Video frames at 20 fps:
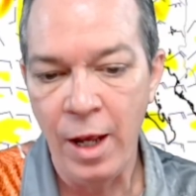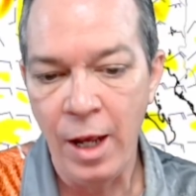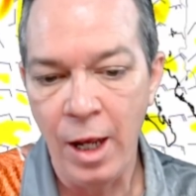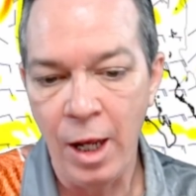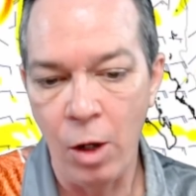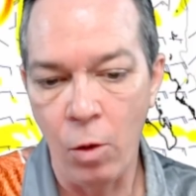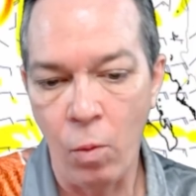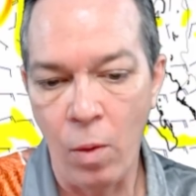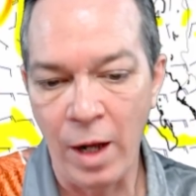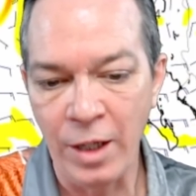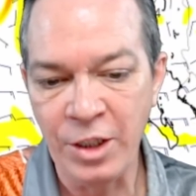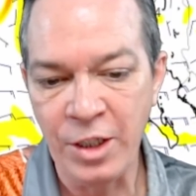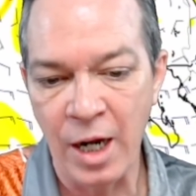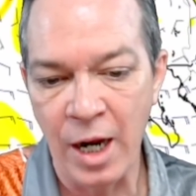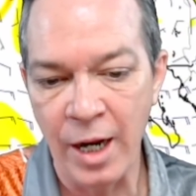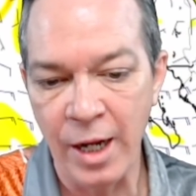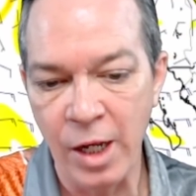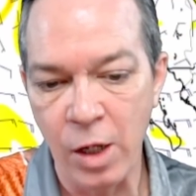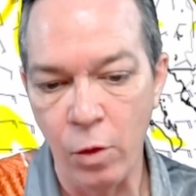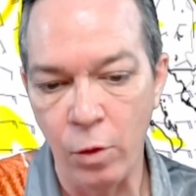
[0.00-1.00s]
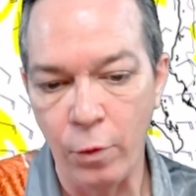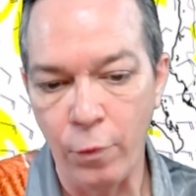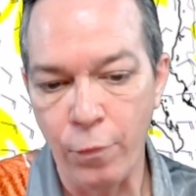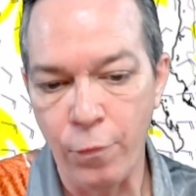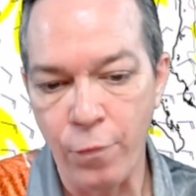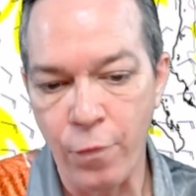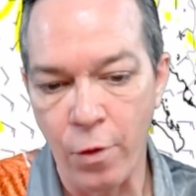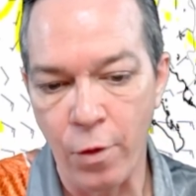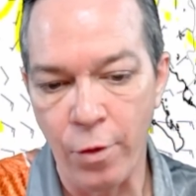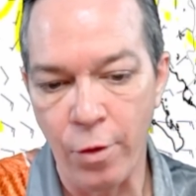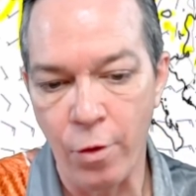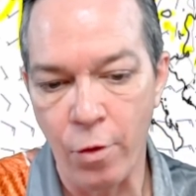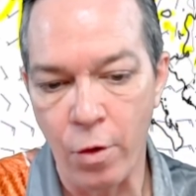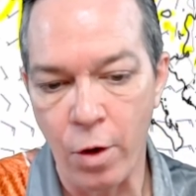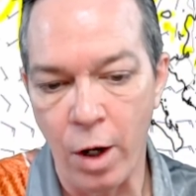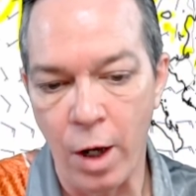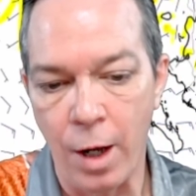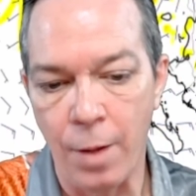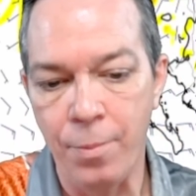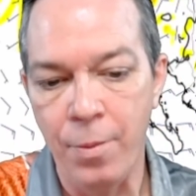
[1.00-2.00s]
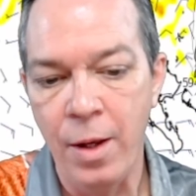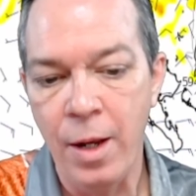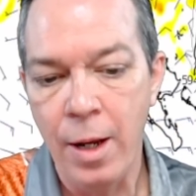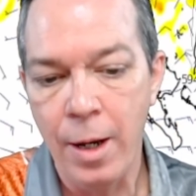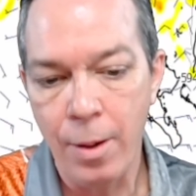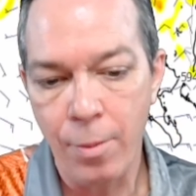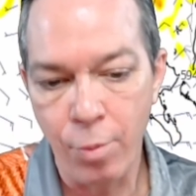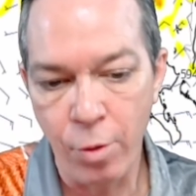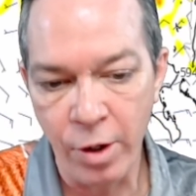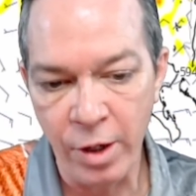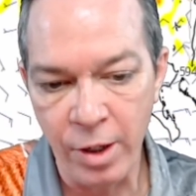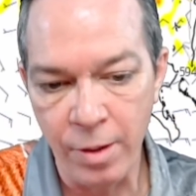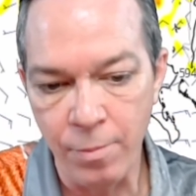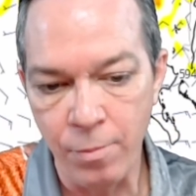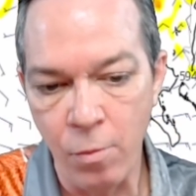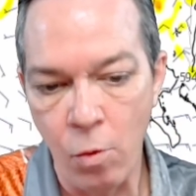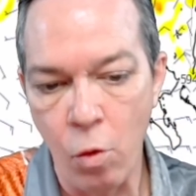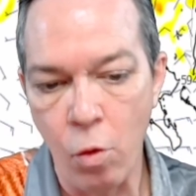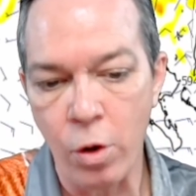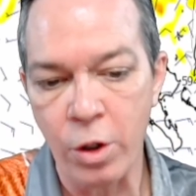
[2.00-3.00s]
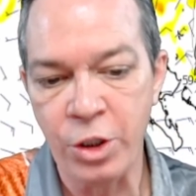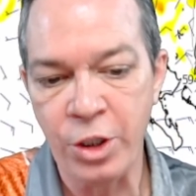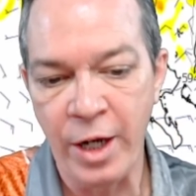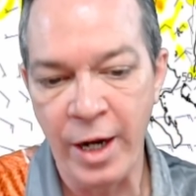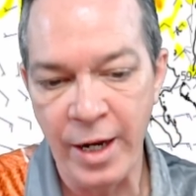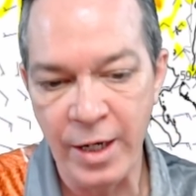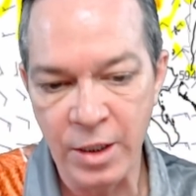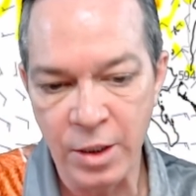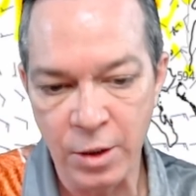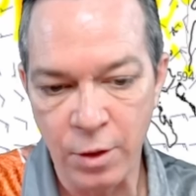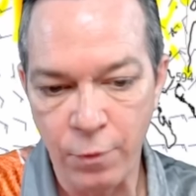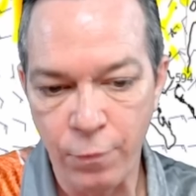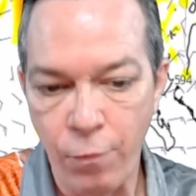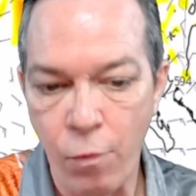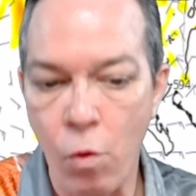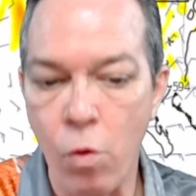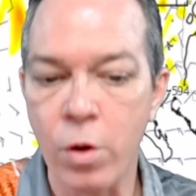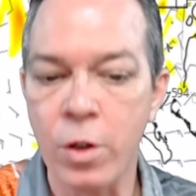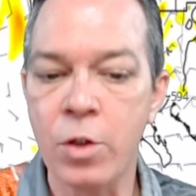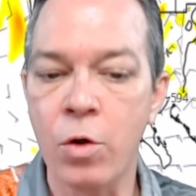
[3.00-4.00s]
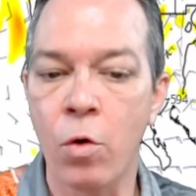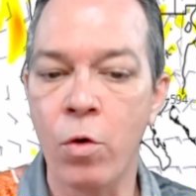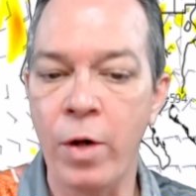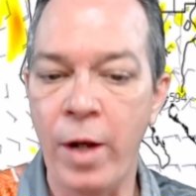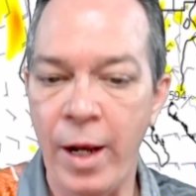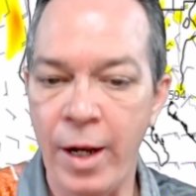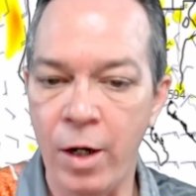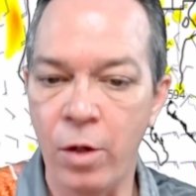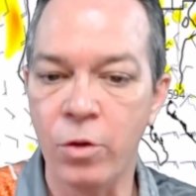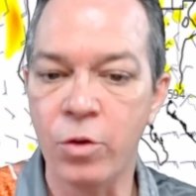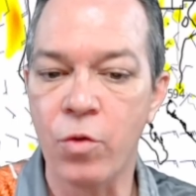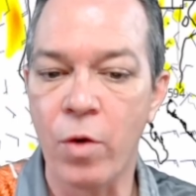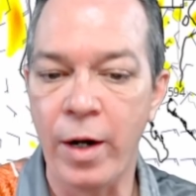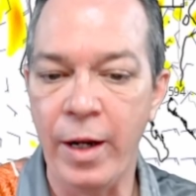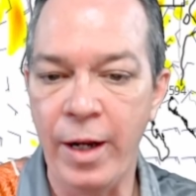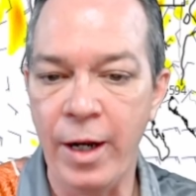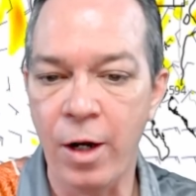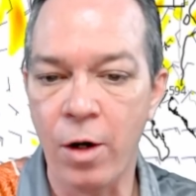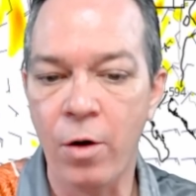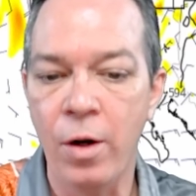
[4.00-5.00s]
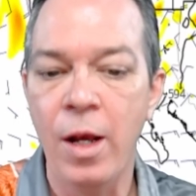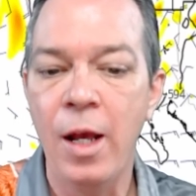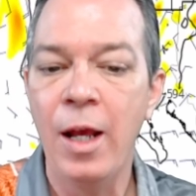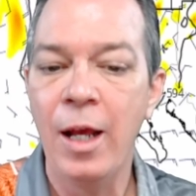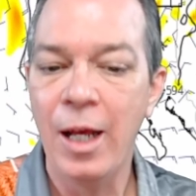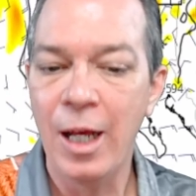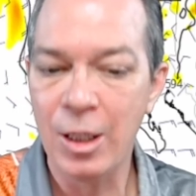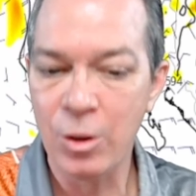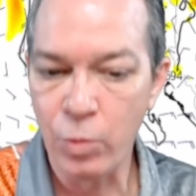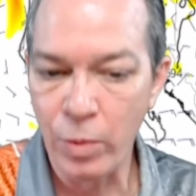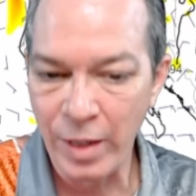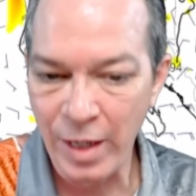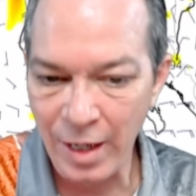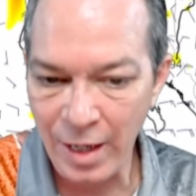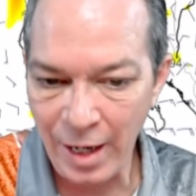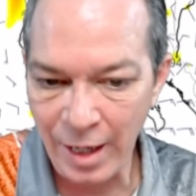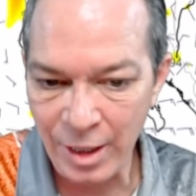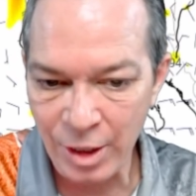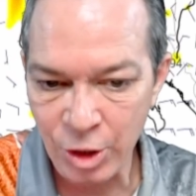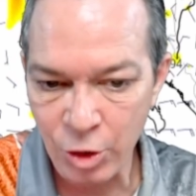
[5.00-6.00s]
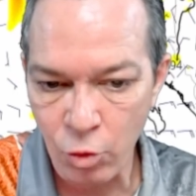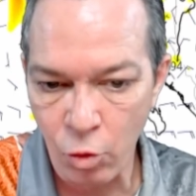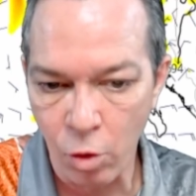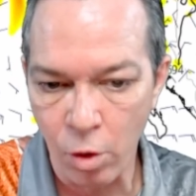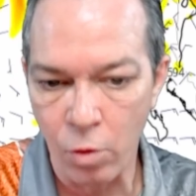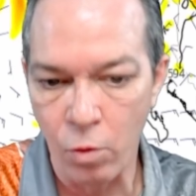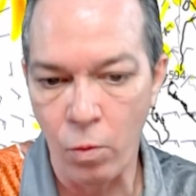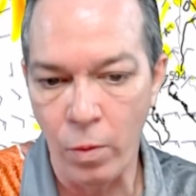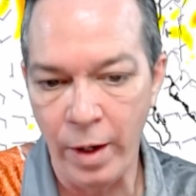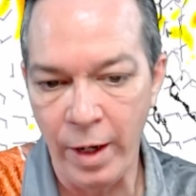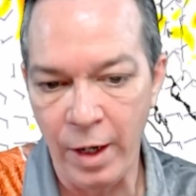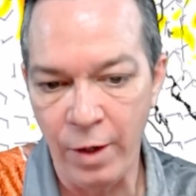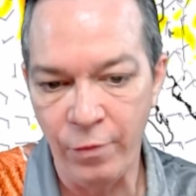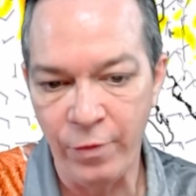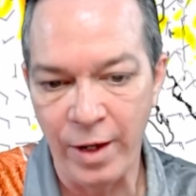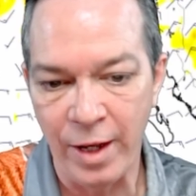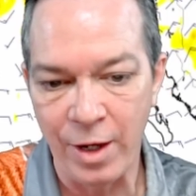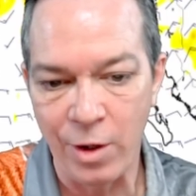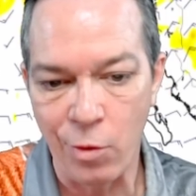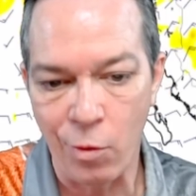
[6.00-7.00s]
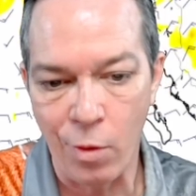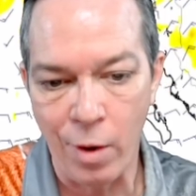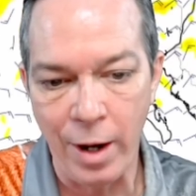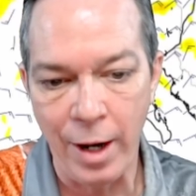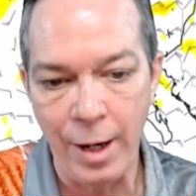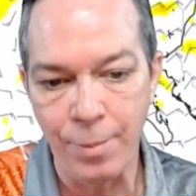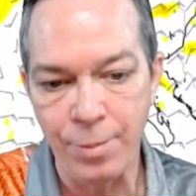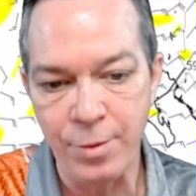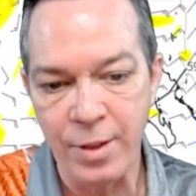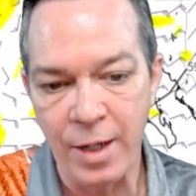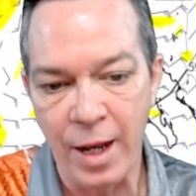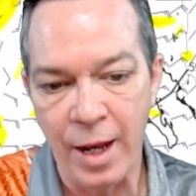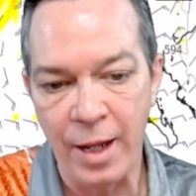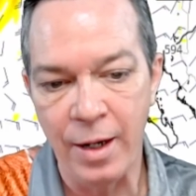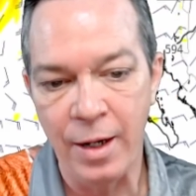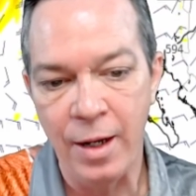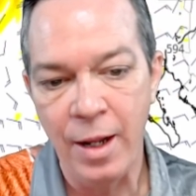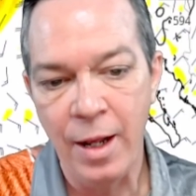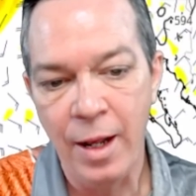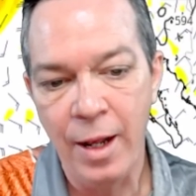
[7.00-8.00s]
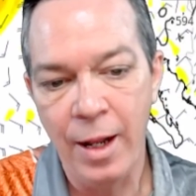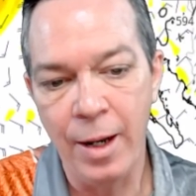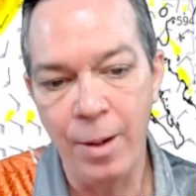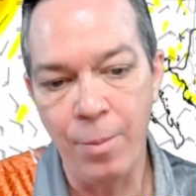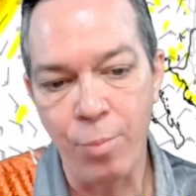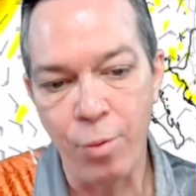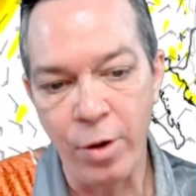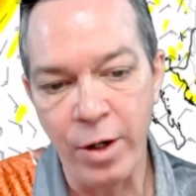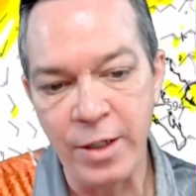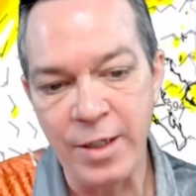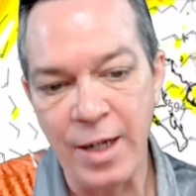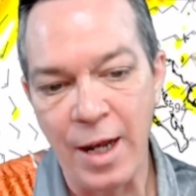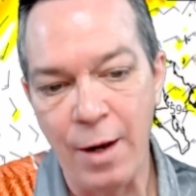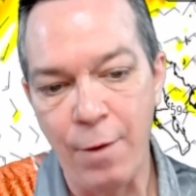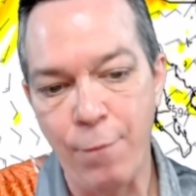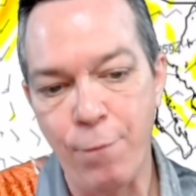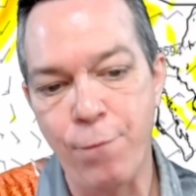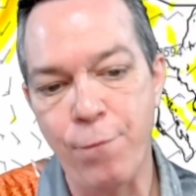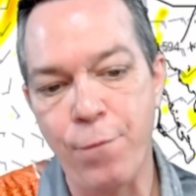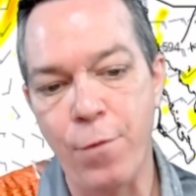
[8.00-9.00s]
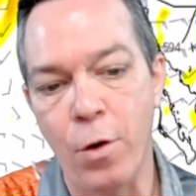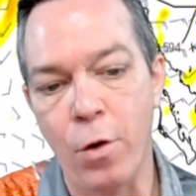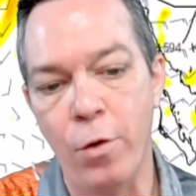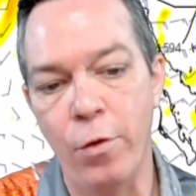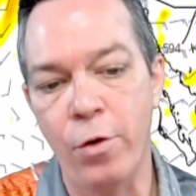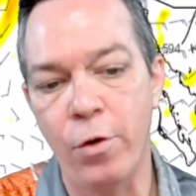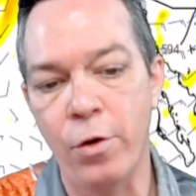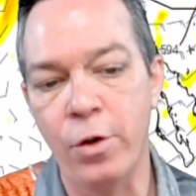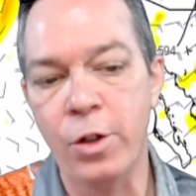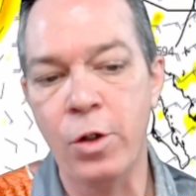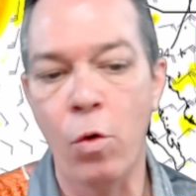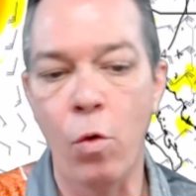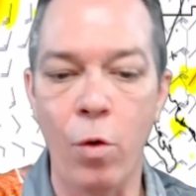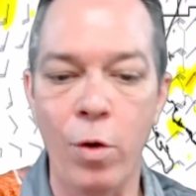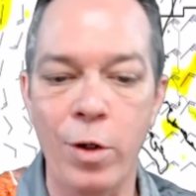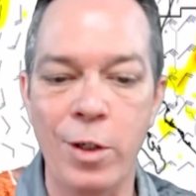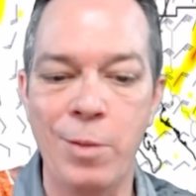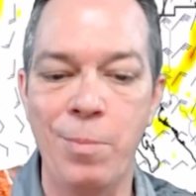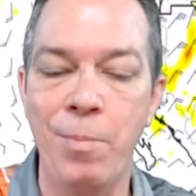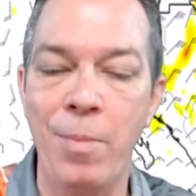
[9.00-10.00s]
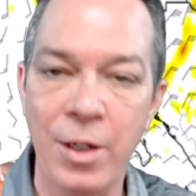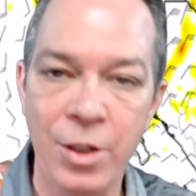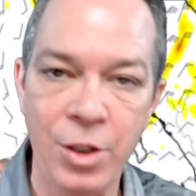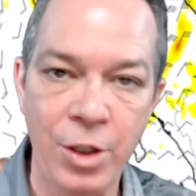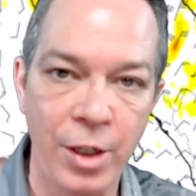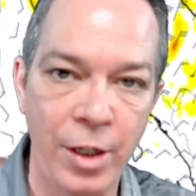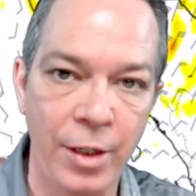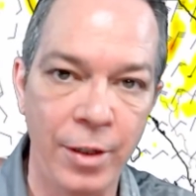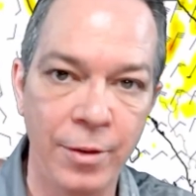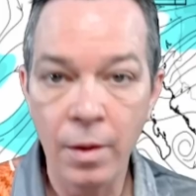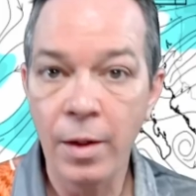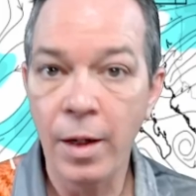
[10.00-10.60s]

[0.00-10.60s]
And watch how it goes further up, bringing more chances for tornadoes right here as we get a short wave that grabs that and brings that further towards Michigan.